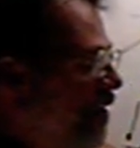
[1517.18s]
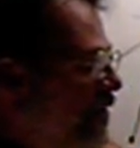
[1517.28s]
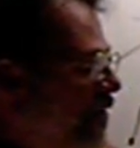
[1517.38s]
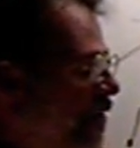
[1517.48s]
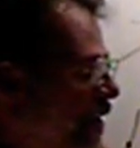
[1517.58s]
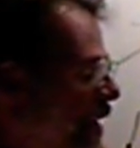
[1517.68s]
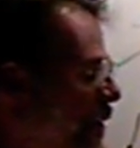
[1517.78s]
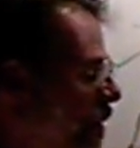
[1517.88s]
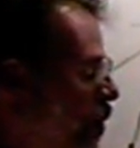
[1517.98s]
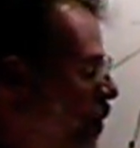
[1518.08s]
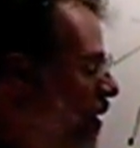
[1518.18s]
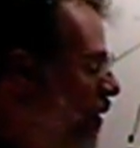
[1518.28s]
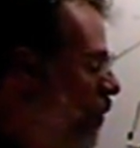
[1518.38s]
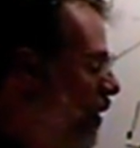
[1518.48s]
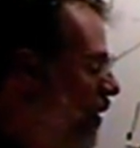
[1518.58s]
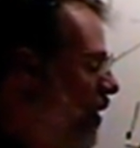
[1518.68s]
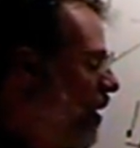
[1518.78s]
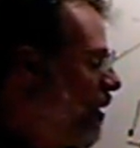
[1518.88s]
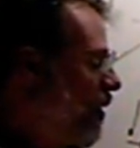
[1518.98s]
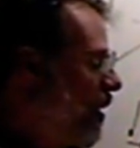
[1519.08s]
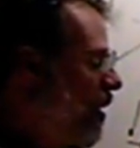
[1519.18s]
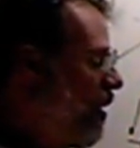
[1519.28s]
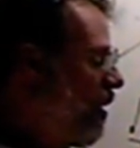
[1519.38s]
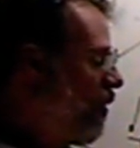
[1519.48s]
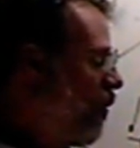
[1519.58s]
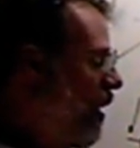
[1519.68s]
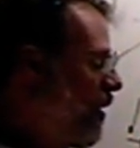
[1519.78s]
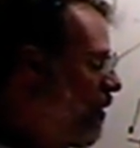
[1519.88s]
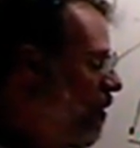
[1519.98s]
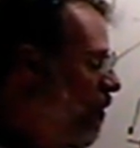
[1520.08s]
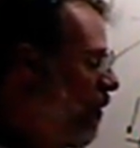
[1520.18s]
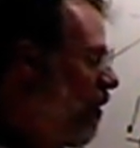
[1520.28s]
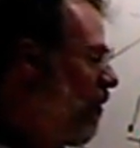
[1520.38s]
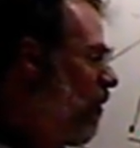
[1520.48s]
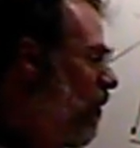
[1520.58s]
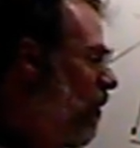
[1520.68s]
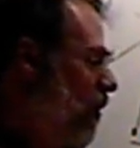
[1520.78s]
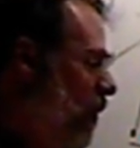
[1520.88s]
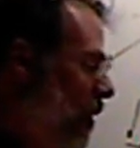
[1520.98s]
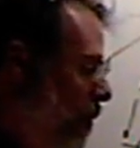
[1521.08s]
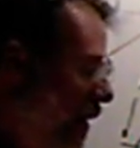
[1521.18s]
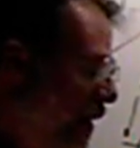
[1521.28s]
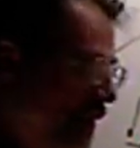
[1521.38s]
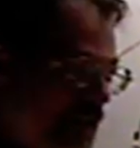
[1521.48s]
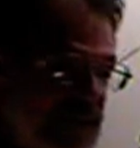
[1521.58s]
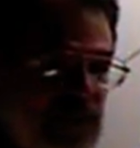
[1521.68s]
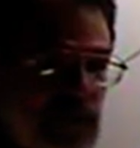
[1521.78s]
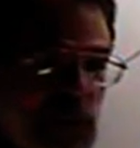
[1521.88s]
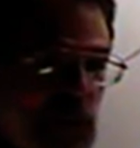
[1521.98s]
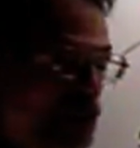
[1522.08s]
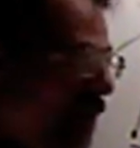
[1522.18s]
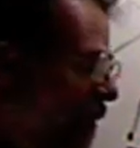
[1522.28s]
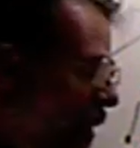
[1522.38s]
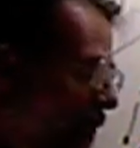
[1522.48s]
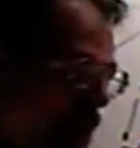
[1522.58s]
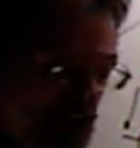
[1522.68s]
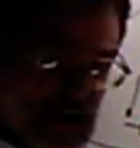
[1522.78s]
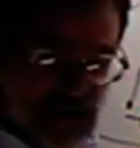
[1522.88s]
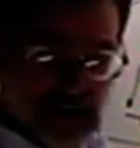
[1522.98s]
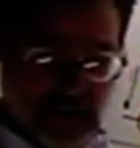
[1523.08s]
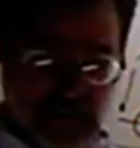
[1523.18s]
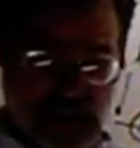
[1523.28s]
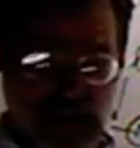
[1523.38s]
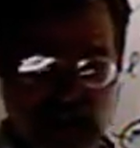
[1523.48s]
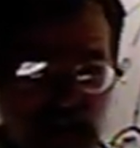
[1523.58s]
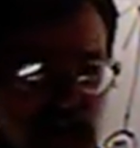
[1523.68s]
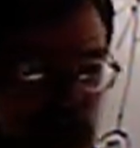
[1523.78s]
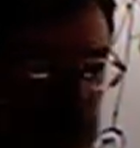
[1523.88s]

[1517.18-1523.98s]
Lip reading: to come up with the equation for the period of a pendulum. We're